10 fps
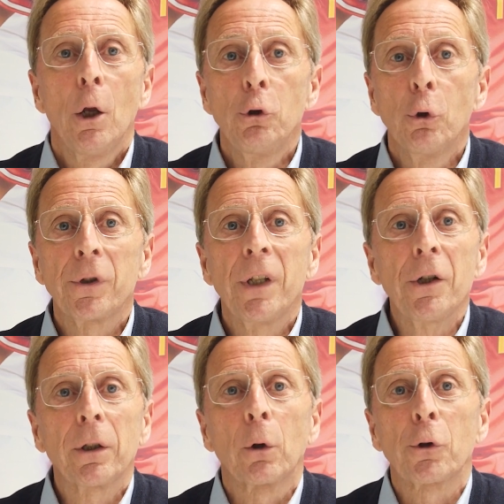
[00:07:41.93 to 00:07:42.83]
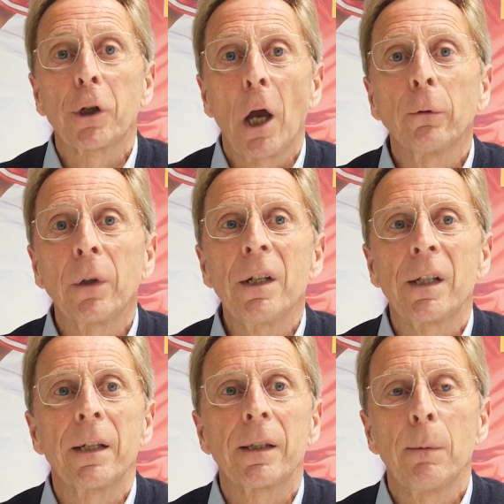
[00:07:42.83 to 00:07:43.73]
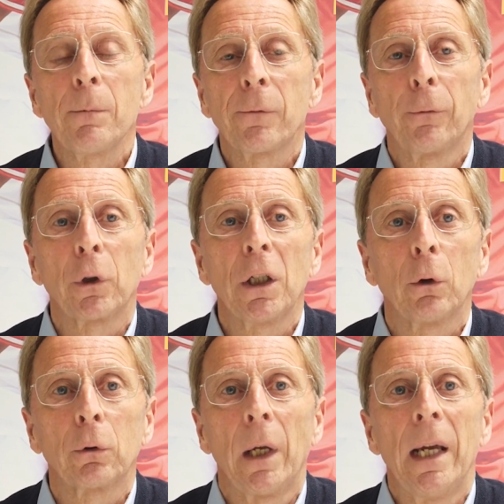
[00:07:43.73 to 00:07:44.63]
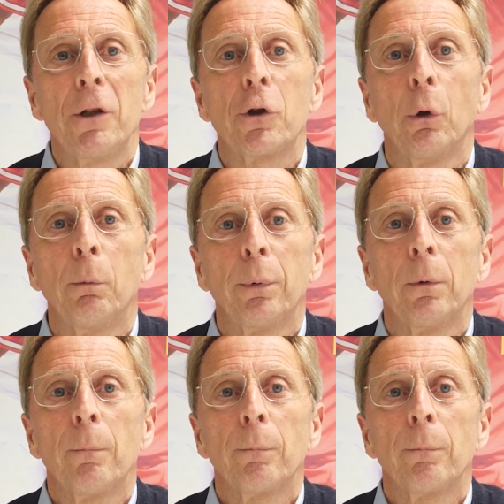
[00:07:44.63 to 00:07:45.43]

Use digital scouting systems for the older age group.